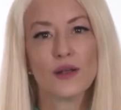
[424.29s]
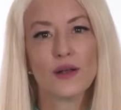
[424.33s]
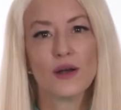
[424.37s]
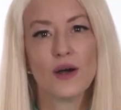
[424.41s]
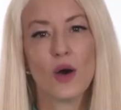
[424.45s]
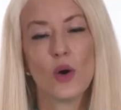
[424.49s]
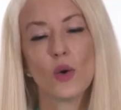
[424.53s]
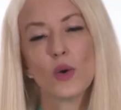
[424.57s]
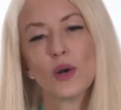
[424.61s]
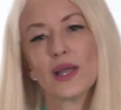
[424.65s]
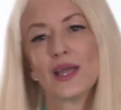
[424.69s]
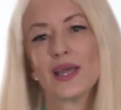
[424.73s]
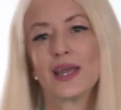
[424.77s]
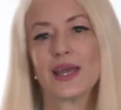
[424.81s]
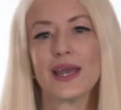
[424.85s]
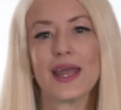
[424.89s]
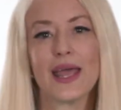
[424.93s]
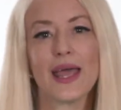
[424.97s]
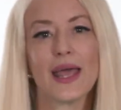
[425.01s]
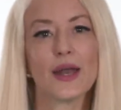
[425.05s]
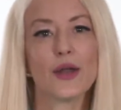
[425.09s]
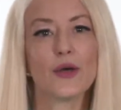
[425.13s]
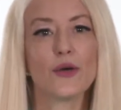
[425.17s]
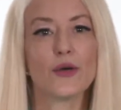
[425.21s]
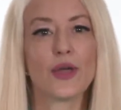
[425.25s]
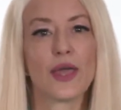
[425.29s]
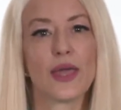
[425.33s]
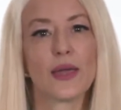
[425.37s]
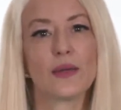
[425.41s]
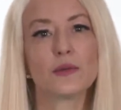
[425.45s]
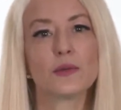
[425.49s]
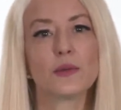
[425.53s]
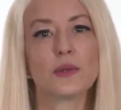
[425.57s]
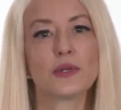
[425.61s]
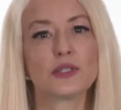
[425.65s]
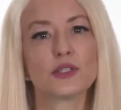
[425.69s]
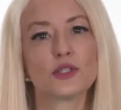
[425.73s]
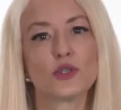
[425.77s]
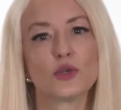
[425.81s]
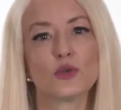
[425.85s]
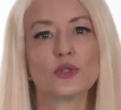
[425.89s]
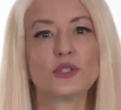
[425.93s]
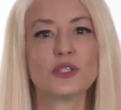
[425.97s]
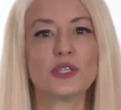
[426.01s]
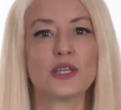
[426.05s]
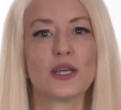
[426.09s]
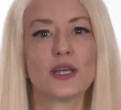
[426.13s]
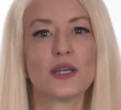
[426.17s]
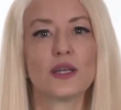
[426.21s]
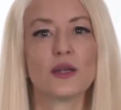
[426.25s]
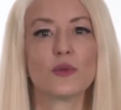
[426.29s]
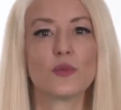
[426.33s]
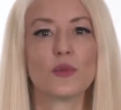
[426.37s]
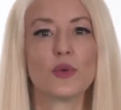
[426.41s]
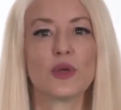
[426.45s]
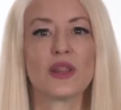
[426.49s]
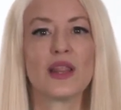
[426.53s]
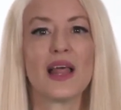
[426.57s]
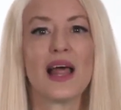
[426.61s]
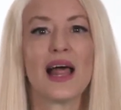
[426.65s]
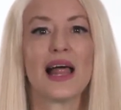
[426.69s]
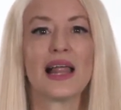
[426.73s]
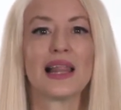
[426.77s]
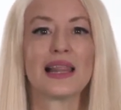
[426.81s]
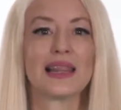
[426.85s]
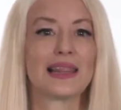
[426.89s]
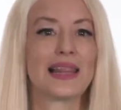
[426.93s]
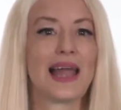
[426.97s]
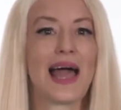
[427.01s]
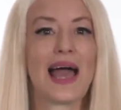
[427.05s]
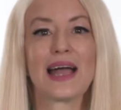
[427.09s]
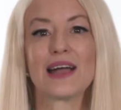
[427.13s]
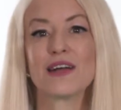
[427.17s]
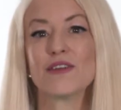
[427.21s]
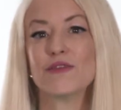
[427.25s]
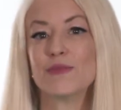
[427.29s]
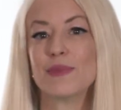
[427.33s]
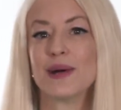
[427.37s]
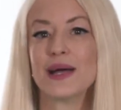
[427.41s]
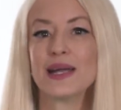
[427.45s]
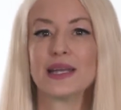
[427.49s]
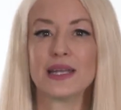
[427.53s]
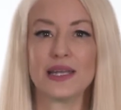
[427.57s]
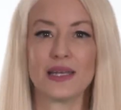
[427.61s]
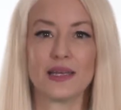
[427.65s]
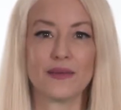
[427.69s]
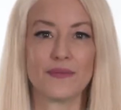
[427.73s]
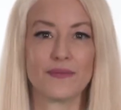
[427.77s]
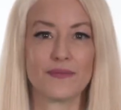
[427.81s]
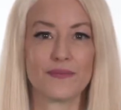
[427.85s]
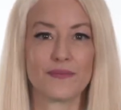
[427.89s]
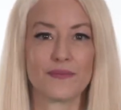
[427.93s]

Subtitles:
Owning a Nano came to be associated with lack of money.